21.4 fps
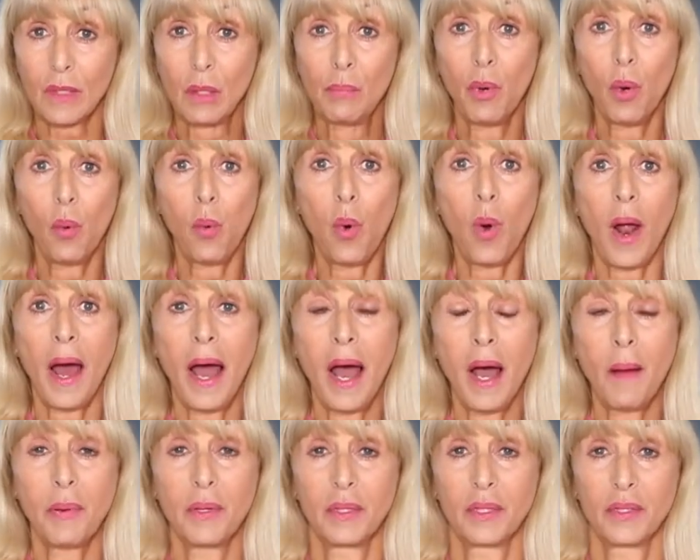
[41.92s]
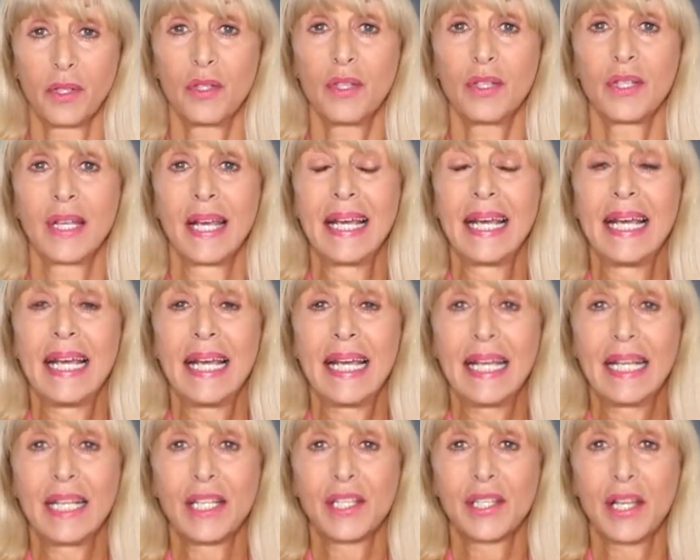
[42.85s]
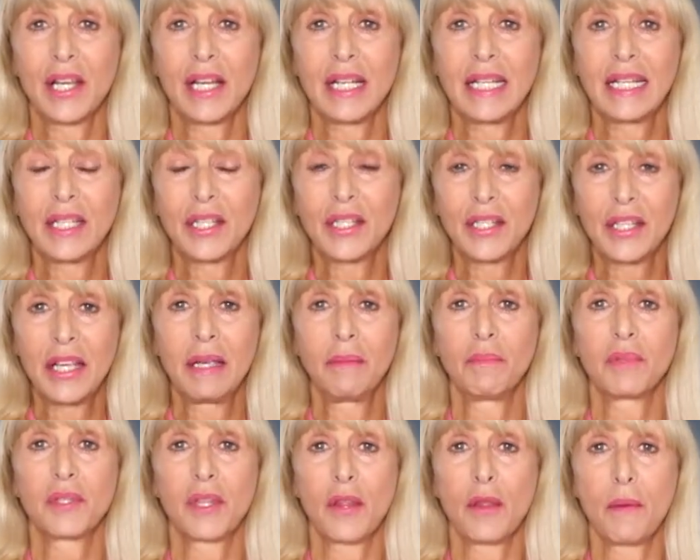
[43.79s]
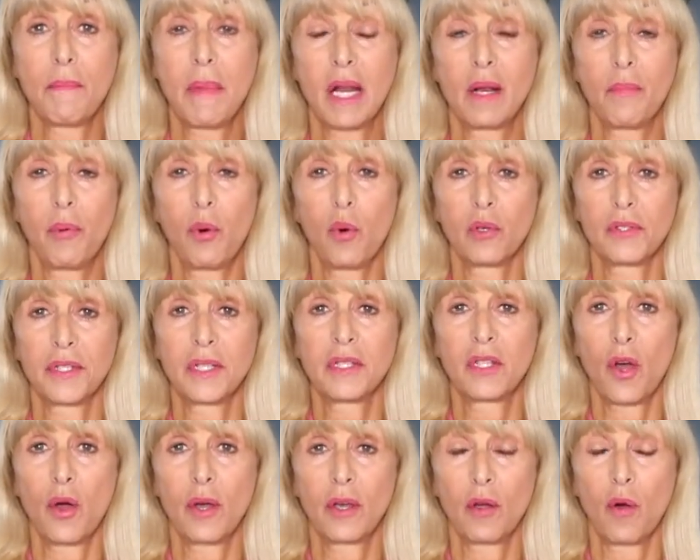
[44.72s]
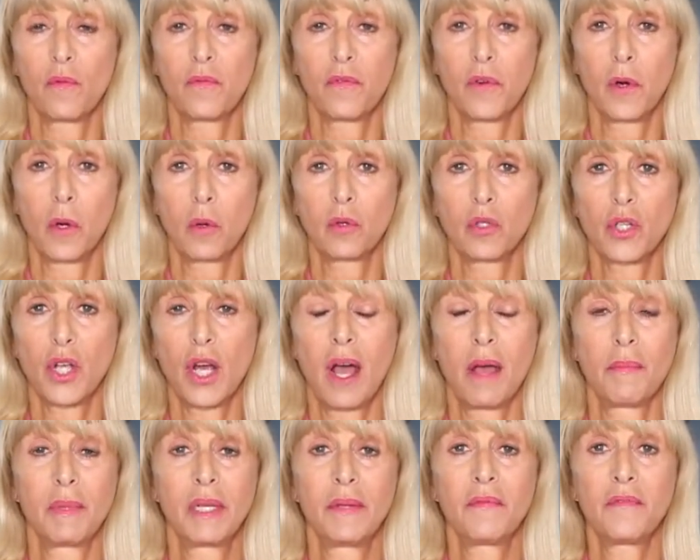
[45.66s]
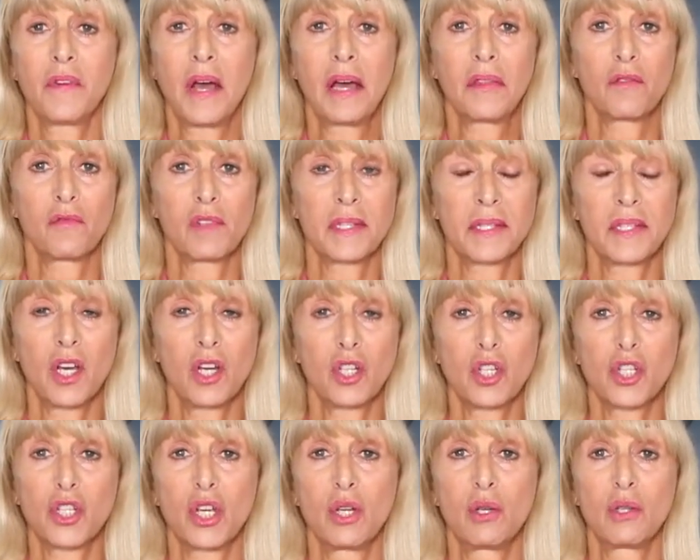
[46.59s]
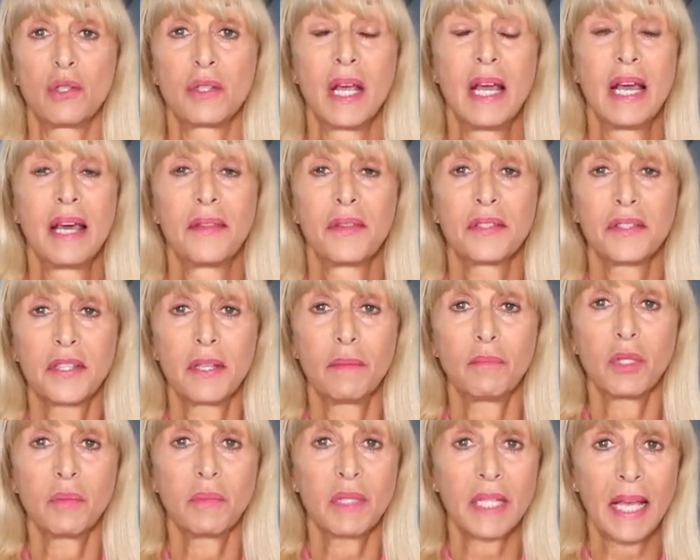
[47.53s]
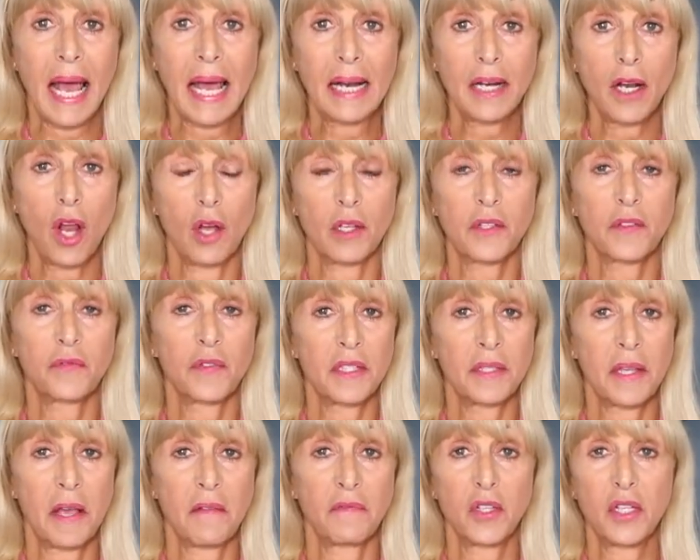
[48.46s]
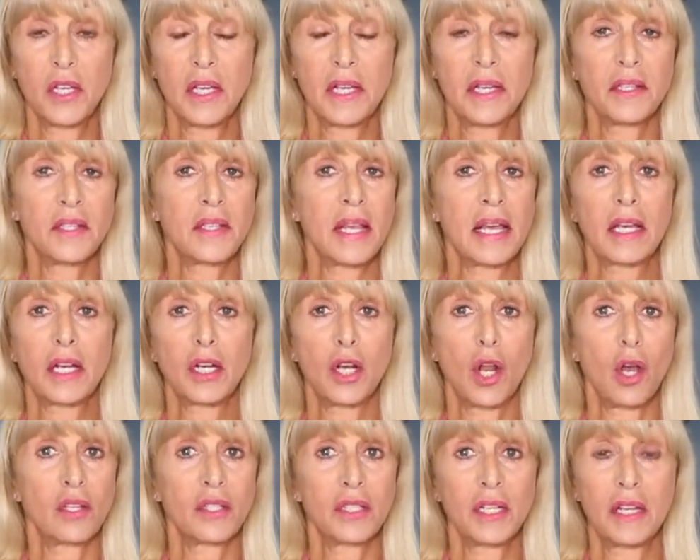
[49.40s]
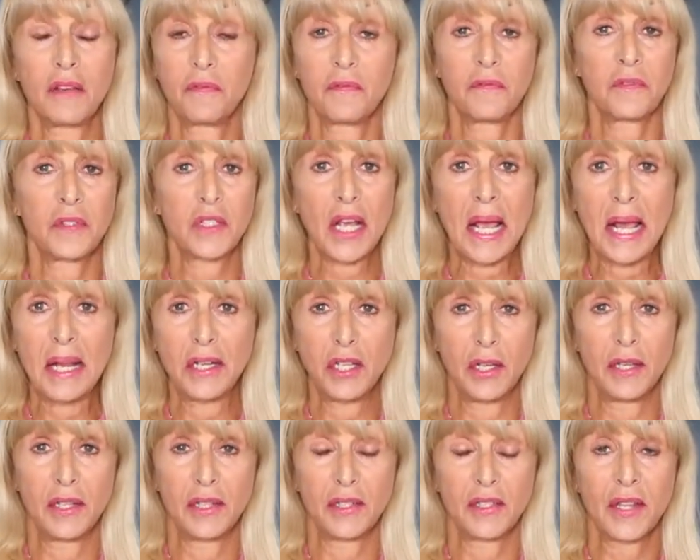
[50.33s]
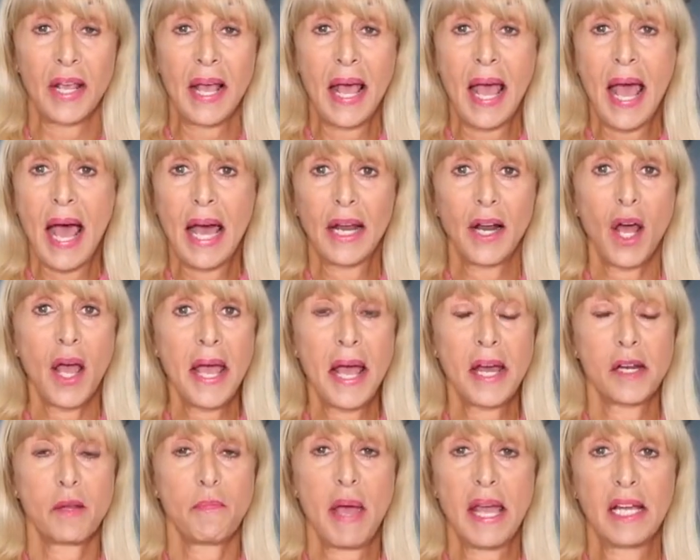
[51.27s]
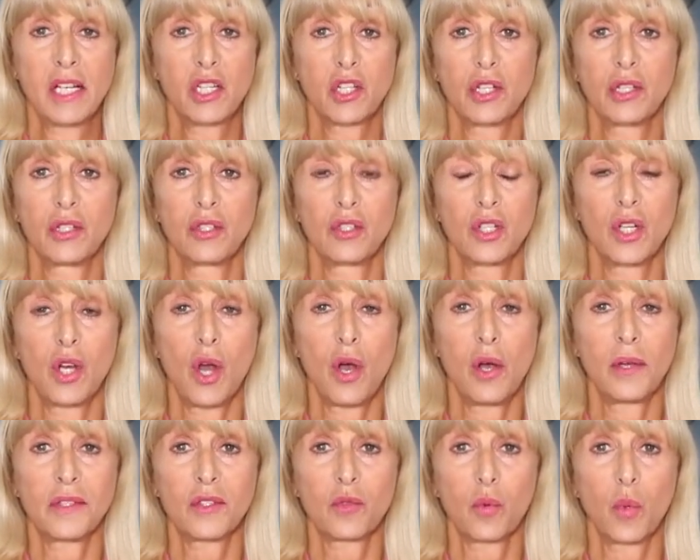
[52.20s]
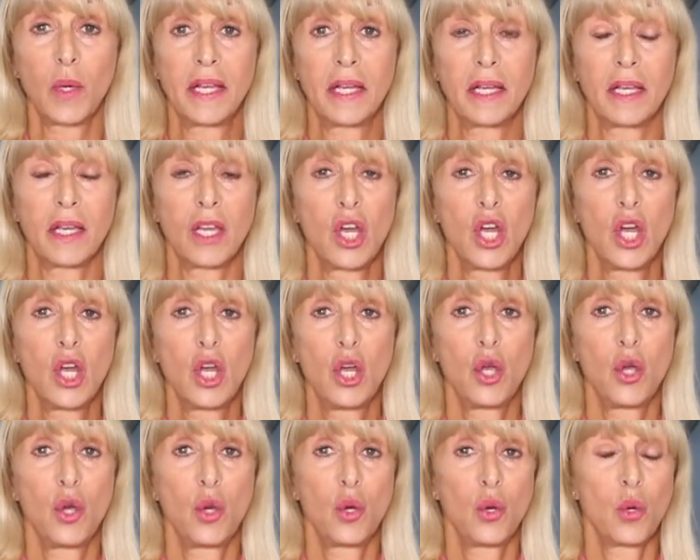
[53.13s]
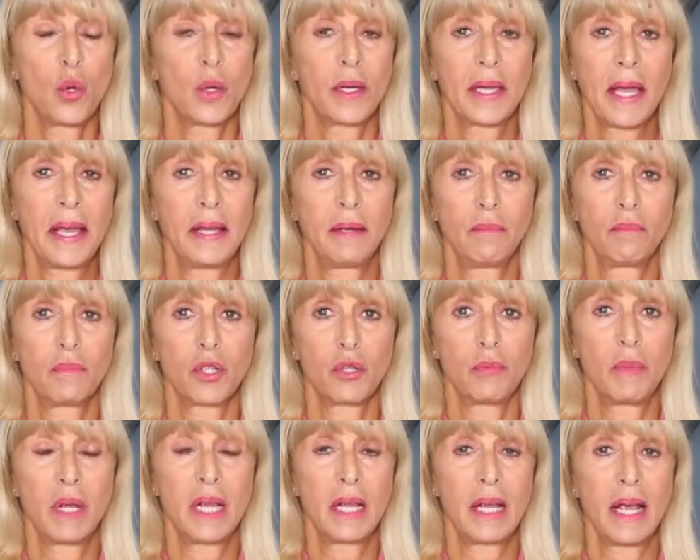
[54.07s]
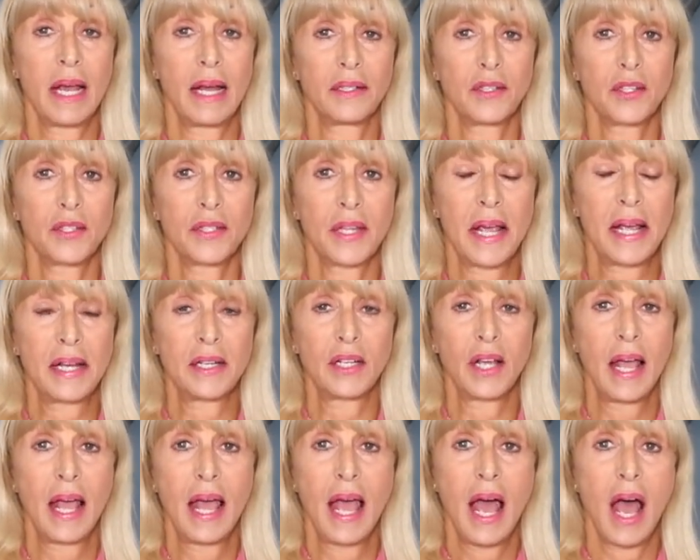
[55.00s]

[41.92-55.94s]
But what happens is that it seems that the menopause is going on for a long time. And in fact, the research shows that symptoms can last for 7 years. They can last even for 10 years. And I had a patient last week who came to me and said